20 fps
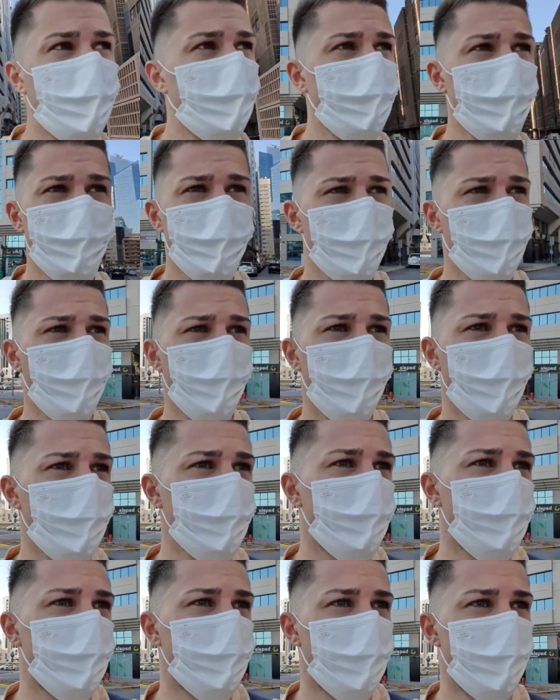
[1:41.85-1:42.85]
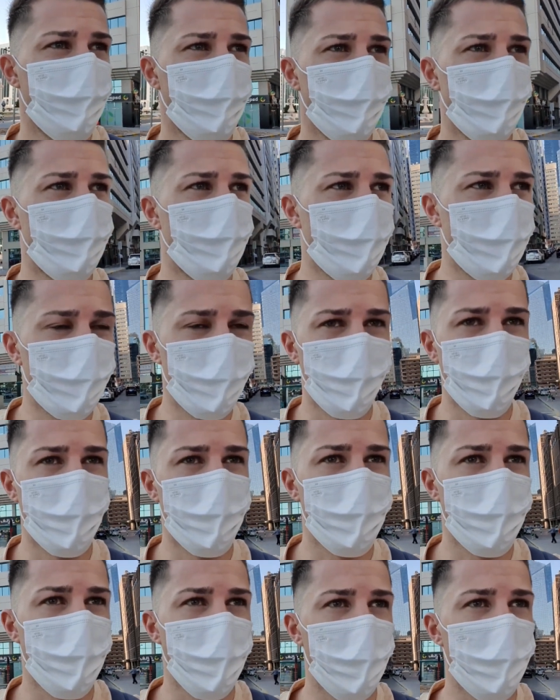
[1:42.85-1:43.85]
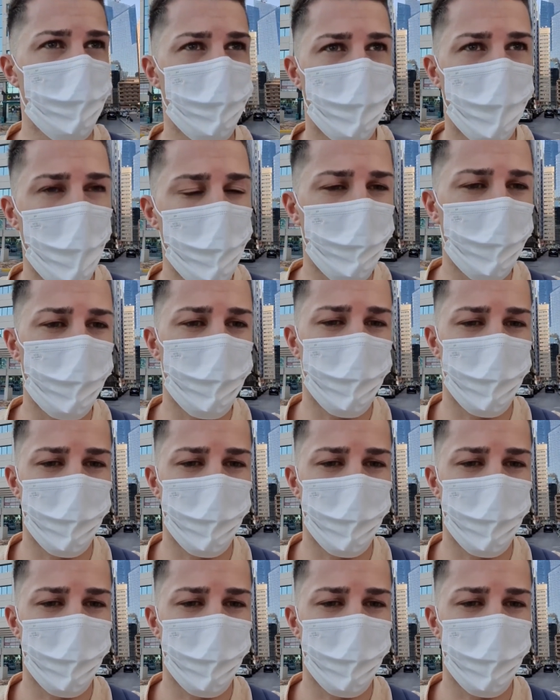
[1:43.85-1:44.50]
it's a city filled with skyscrapers.